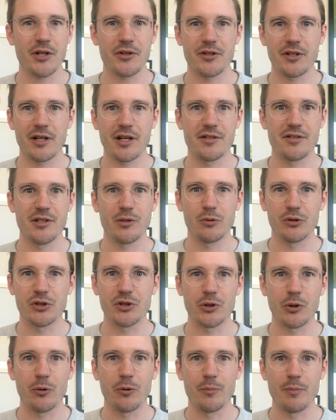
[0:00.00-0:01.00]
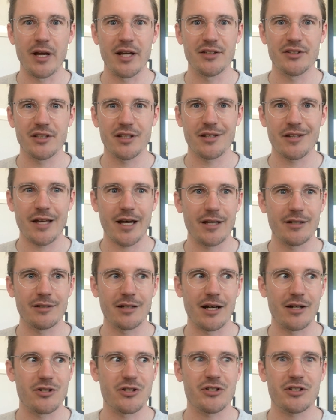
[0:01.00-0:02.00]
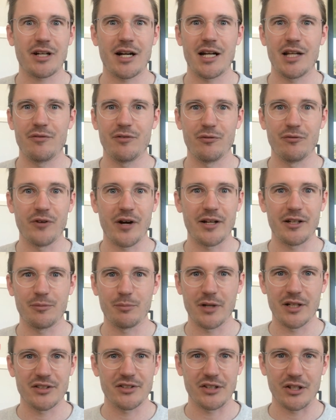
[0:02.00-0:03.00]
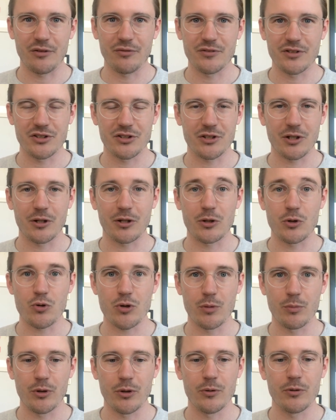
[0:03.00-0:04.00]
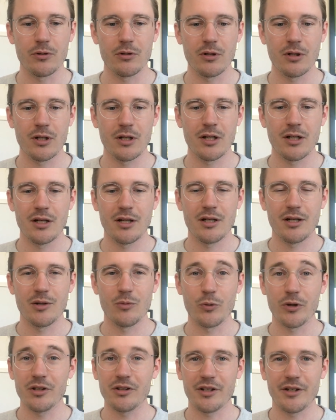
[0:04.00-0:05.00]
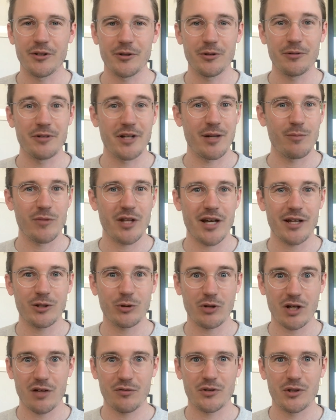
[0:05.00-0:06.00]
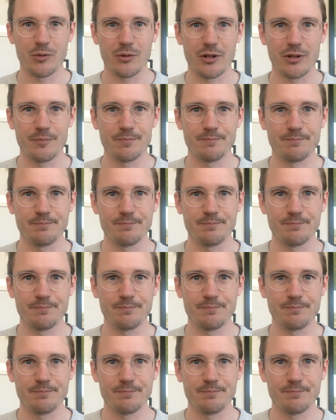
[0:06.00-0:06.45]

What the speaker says: thought the idea was so amazing that I just kind of invited myself to start contribute. We later named that GraphQL.